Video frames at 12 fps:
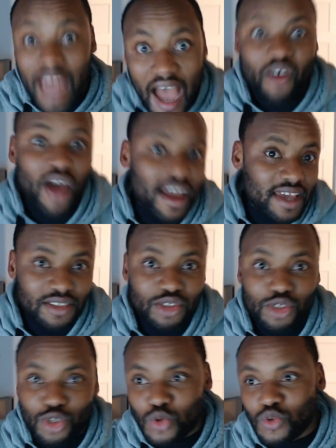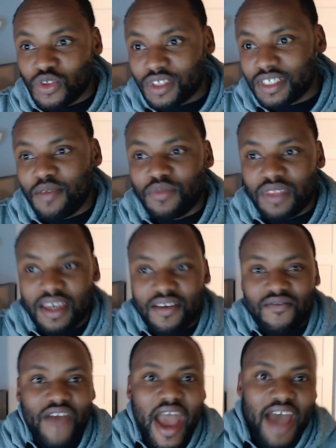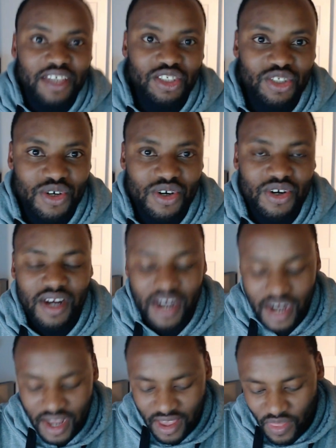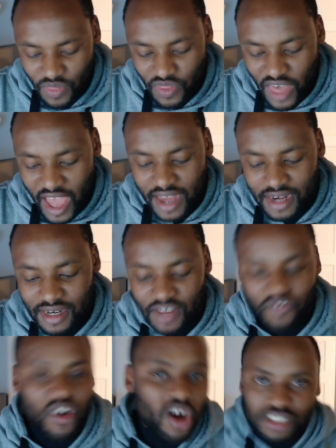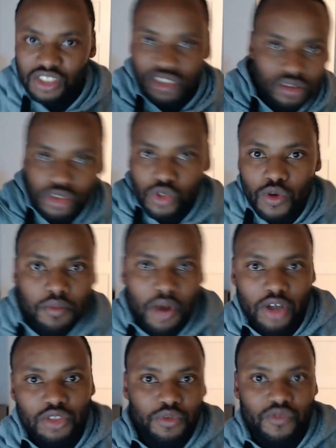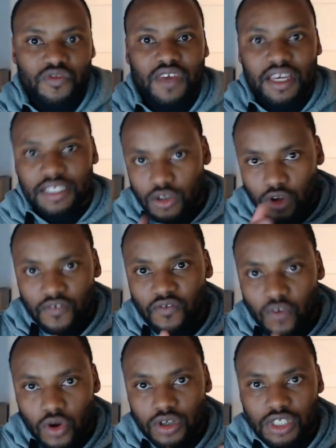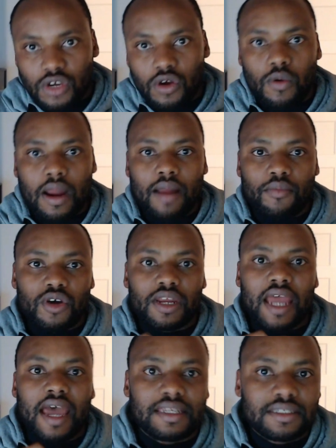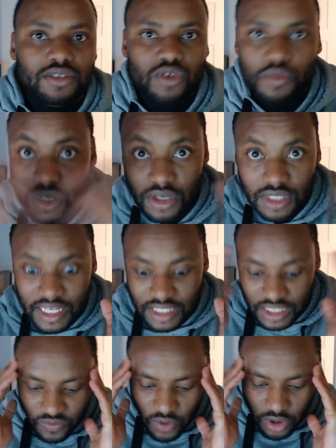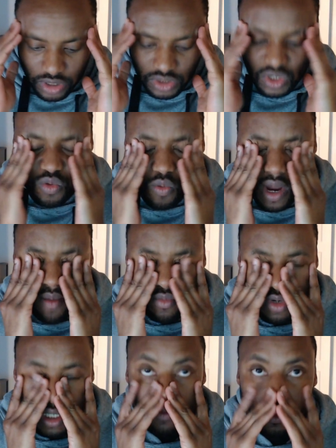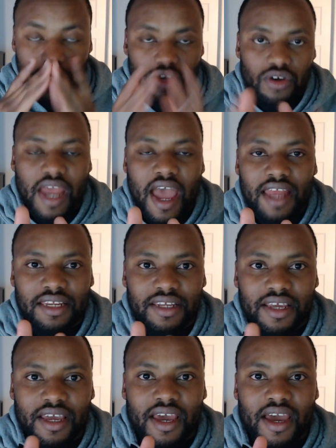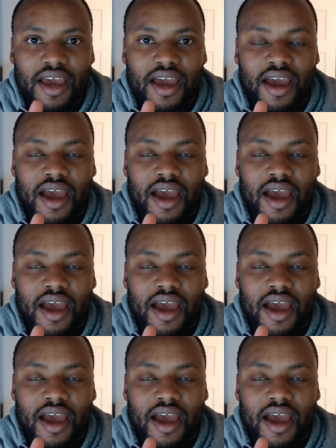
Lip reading: Because now I can do the same thing faster than if I was doing multiple things and not focusing on what I'm good at. So because I just focus on what I'm really, really good at,